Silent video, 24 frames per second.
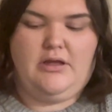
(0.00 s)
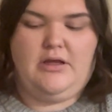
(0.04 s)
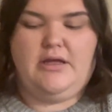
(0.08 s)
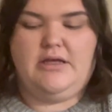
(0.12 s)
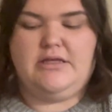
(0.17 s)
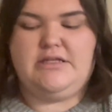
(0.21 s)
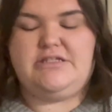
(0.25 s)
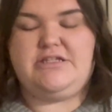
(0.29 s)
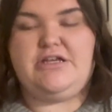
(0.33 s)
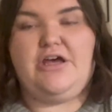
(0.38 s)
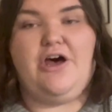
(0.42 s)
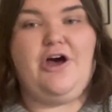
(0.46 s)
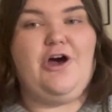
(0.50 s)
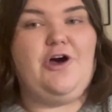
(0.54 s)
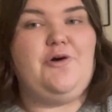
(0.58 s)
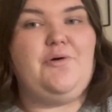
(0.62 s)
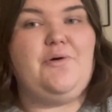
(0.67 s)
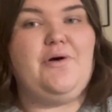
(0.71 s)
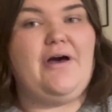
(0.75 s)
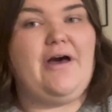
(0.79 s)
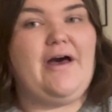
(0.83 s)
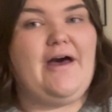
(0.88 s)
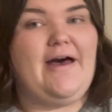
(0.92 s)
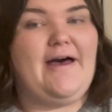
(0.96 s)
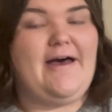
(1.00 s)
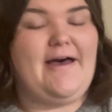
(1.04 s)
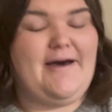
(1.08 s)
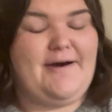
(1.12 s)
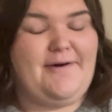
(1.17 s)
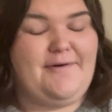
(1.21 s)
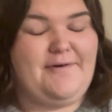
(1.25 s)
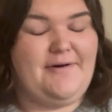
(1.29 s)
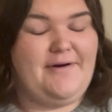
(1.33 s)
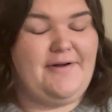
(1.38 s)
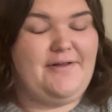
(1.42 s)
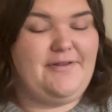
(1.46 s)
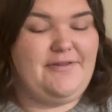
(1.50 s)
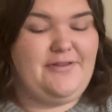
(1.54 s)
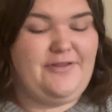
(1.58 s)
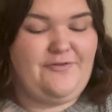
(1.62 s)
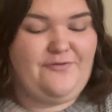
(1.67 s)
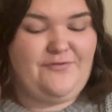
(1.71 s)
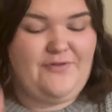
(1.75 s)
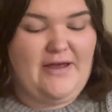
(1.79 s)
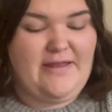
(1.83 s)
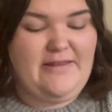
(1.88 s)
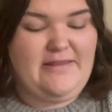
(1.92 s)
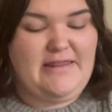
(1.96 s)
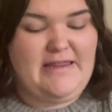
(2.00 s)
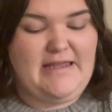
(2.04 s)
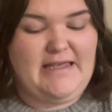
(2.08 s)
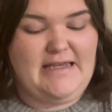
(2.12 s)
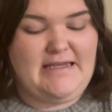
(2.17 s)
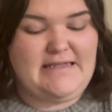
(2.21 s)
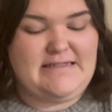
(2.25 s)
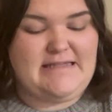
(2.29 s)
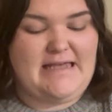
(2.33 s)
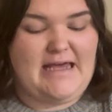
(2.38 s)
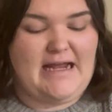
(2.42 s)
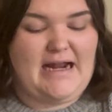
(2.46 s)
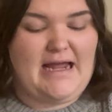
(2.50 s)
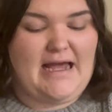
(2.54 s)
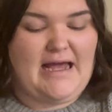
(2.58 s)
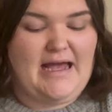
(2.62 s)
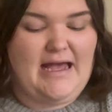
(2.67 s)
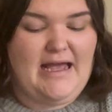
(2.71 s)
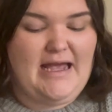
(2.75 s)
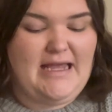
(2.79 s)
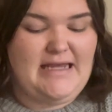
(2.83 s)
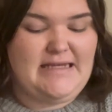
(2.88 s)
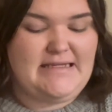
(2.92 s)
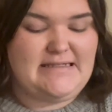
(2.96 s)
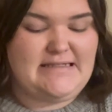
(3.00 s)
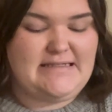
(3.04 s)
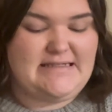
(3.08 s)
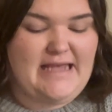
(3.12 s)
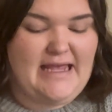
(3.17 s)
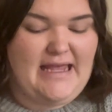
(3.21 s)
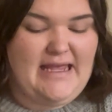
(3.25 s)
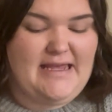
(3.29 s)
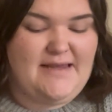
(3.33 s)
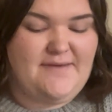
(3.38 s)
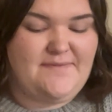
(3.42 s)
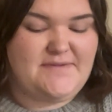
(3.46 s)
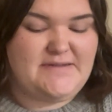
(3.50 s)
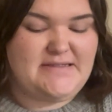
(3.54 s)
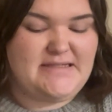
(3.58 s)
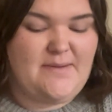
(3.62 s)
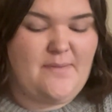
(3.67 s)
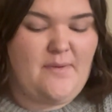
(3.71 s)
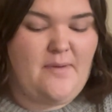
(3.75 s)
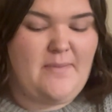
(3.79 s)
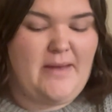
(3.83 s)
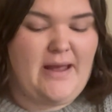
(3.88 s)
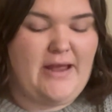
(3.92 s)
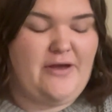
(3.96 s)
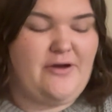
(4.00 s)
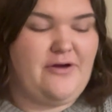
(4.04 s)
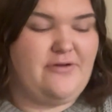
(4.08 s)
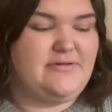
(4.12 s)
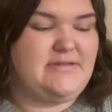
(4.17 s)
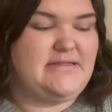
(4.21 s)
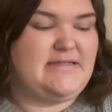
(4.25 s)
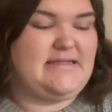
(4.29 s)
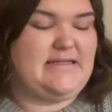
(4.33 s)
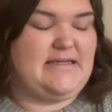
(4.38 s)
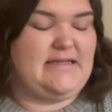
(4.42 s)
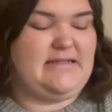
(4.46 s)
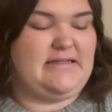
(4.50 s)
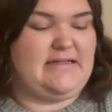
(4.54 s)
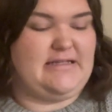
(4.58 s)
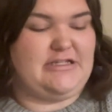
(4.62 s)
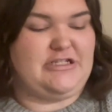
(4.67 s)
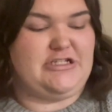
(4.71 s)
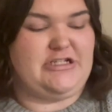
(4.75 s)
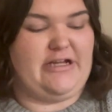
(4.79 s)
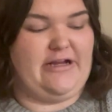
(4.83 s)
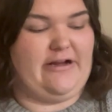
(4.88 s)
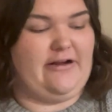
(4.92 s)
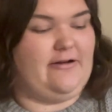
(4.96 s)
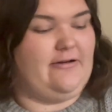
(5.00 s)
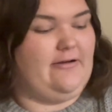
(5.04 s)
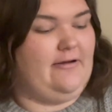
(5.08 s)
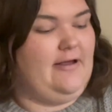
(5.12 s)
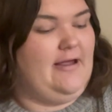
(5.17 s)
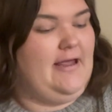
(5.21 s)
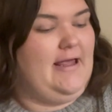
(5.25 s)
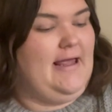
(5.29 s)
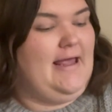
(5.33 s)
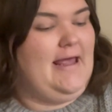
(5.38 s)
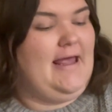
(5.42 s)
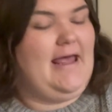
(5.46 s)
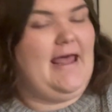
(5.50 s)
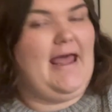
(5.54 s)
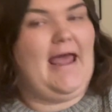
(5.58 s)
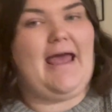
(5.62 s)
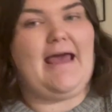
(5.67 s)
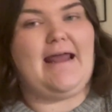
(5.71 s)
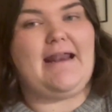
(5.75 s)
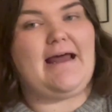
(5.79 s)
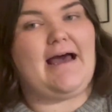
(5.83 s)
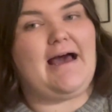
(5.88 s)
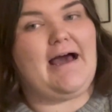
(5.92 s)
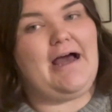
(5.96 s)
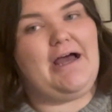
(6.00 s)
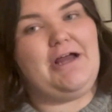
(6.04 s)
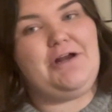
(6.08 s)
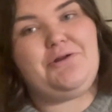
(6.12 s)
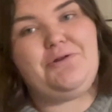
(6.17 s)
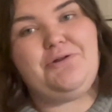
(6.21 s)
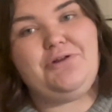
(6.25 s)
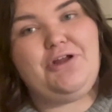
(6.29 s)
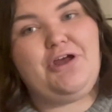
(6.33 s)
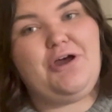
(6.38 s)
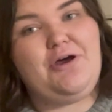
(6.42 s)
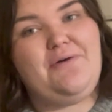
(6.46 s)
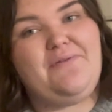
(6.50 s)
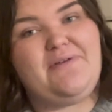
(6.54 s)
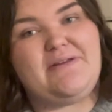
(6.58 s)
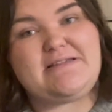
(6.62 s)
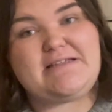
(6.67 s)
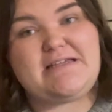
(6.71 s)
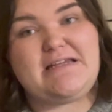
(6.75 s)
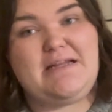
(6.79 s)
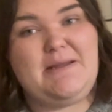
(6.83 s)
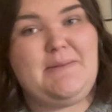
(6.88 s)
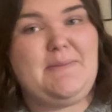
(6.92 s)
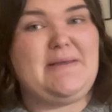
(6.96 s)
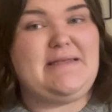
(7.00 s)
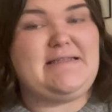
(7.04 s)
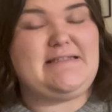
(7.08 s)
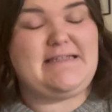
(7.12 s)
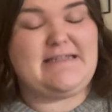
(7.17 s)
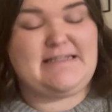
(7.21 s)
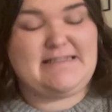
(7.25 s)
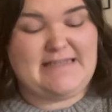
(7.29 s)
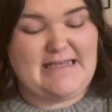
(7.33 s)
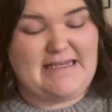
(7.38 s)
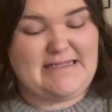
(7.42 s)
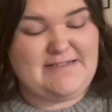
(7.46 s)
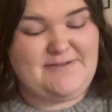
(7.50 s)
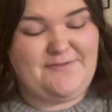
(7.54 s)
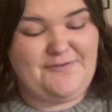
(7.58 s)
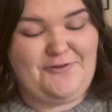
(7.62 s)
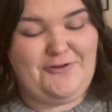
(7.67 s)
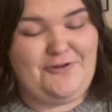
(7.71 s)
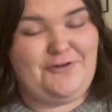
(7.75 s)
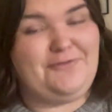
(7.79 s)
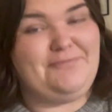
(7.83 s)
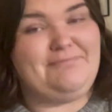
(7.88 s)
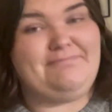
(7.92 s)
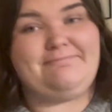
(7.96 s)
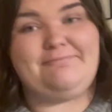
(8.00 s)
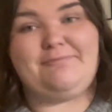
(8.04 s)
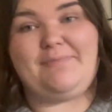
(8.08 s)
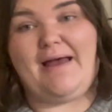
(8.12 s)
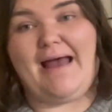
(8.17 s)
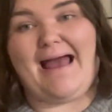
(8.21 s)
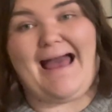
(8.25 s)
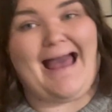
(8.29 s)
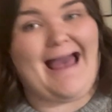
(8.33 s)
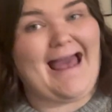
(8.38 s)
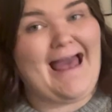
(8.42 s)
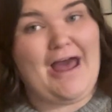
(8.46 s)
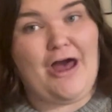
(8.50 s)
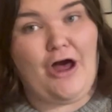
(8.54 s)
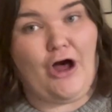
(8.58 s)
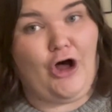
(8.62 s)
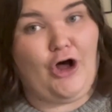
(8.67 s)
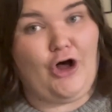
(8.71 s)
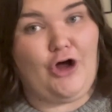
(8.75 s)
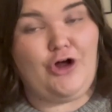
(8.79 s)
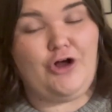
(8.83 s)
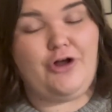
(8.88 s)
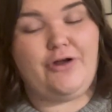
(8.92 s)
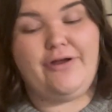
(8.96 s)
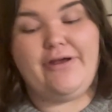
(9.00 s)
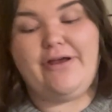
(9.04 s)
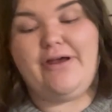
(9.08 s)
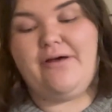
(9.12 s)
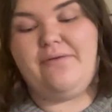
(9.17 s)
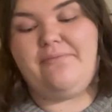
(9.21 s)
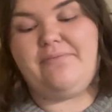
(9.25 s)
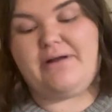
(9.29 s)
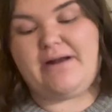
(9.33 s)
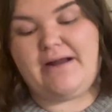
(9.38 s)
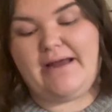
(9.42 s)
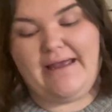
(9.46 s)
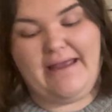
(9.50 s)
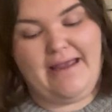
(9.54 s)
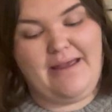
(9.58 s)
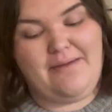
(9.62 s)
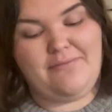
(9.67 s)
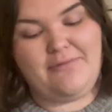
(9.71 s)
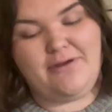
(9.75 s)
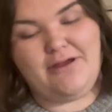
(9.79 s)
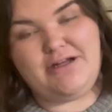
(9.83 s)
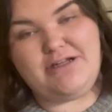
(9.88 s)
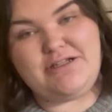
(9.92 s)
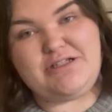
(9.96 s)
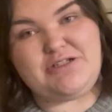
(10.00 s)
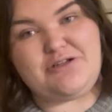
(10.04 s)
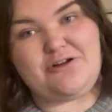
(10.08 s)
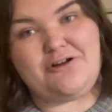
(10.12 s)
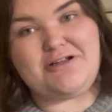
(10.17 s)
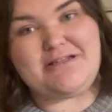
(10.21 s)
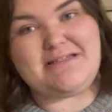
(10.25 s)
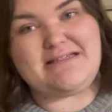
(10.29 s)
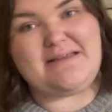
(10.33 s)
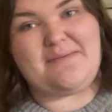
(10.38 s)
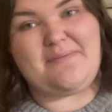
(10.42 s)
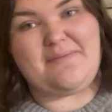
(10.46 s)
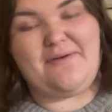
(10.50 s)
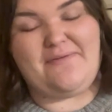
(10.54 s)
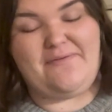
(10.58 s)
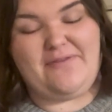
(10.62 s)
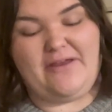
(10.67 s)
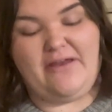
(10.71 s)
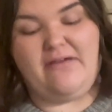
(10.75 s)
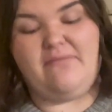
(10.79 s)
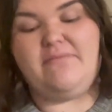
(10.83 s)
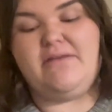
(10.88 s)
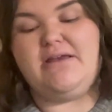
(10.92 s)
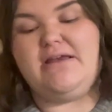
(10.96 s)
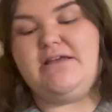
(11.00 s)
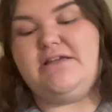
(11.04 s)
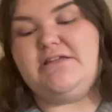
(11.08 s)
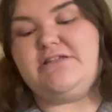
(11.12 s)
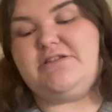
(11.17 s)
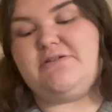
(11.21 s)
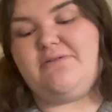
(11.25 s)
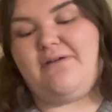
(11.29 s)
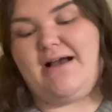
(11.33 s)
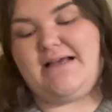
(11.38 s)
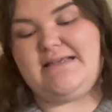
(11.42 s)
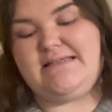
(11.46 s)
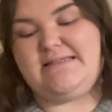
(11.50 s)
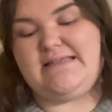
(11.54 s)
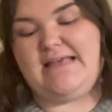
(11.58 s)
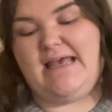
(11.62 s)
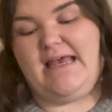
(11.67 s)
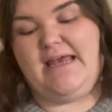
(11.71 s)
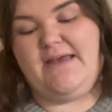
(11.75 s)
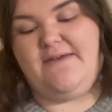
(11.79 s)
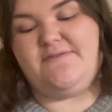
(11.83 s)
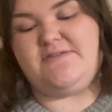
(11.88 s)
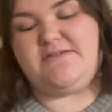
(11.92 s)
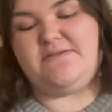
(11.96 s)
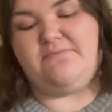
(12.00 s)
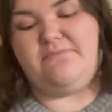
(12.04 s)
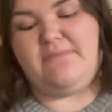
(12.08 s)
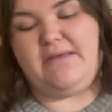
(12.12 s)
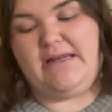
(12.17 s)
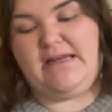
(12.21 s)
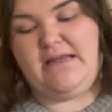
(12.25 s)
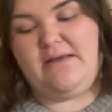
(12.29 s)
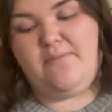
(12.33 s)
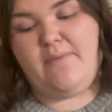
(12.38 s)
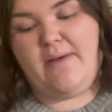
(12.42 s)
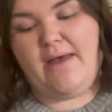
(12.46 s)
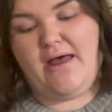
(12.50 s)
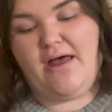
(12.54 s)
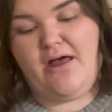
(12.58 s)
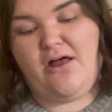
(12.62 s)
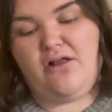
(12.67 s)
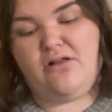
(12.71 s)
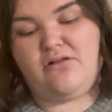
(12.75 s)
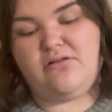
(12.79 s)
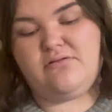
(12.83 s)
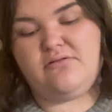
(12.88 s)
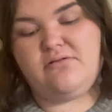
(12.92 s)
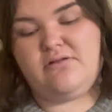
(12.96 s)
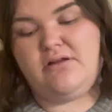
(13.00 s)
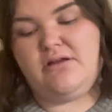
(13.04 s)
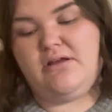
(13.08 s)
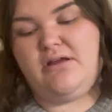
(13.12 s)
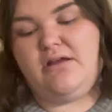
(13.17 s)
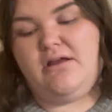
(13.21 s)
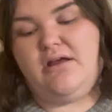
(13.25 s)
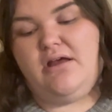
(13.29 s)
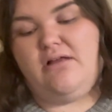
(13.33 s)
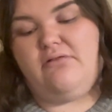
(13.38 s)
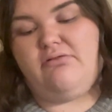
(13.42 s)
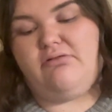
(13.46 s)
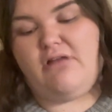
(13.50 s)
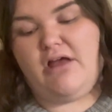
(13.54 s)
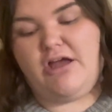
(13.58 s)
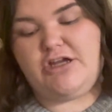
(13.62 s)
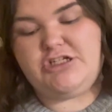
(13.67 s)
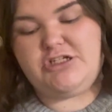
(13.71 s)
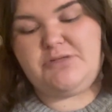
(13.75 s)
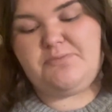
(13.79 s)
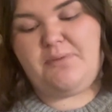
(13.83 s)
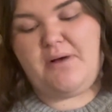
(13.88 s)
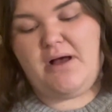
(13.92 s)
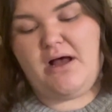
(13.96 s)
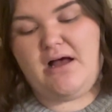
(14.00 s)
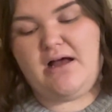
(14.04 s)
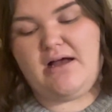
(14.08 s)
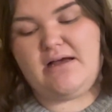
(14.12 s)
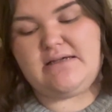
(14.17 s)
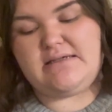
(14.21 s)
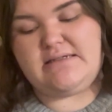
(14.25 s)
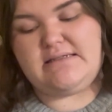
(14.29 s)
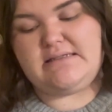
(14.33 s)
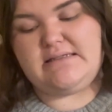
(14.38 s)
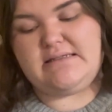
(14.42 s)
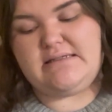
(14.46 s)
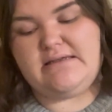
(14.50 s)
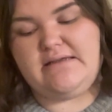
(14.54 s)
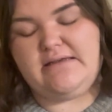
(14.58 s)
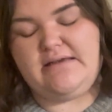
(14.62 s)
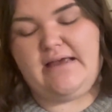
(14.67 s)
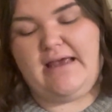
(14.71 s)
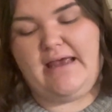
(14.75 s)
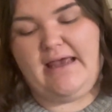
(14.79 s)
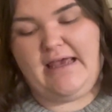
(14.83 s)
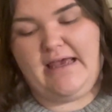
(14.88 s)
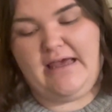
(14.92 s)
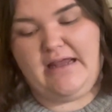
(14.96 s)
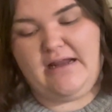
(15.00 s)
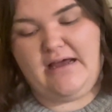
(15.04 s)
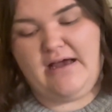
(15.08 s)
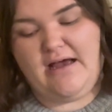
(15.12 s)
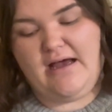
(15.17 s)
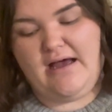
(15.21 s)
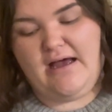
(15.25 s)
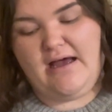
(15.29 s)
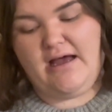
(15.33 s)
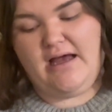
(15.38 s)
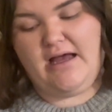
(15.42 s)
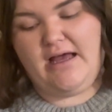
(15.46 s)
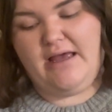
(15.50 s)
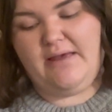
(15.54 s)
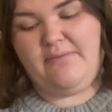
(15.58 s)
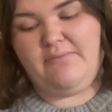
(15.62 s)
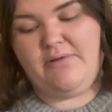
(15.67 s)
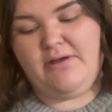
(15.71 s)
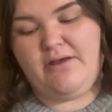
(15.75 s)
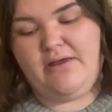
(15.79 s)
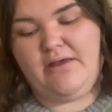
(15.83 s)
So the fun thing is that I saved some of my own seed this year, and I don't know if it's going to be successful at all, but I am going to start some of them. So I saved Mini Bell, Lunchbox, Anaheim,